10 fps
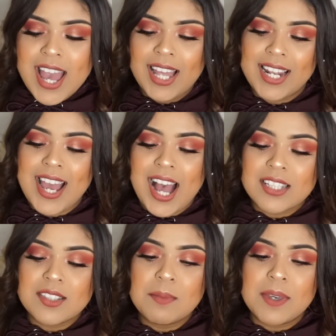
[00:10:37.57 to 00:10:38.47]
and it
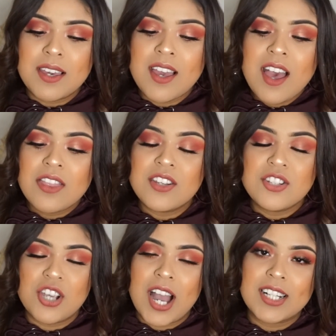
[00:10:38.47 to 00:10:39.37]
has to be the
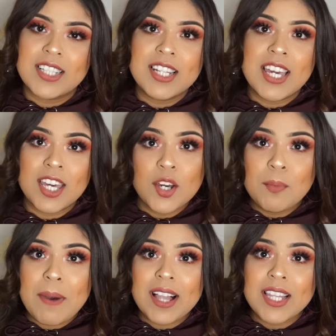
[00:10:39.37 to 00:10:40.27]
Jaclyn Hill
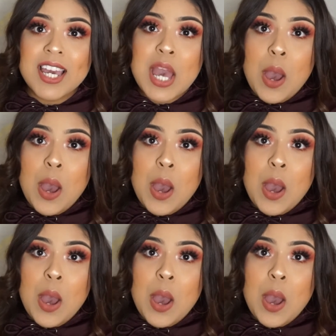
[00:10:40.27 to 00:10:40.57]
palette.